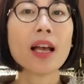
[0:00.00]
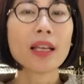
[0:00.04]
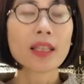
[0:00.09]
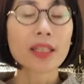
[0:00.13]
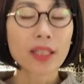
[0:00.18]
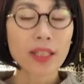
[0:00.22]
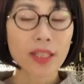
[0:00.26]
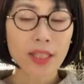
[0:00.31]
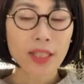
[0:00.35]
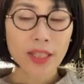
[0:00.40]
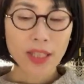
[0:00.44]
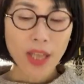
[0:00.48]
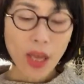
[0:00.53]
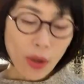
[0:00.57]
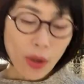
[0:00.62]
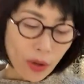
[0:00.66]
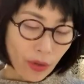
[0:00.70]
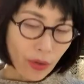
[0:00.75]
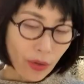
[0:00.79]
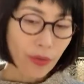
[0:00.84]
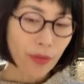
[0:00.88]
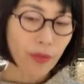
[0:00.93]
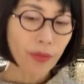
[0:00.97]
So
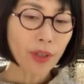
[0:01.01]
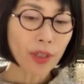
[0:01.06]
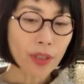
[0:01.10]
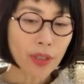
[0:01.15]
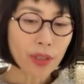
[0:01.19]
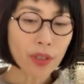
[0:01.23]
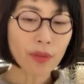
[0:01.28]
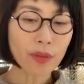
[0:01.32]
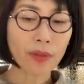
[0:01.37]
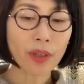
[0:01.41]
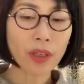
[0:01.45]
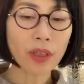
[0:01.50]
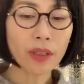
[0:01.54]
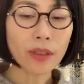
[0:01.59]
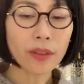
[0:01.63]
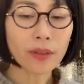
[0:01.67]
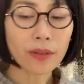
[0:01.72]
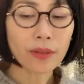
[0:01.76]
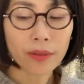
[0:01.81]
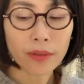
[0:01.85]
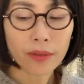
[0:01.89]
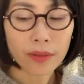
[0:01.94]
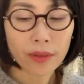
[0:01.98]
first of all,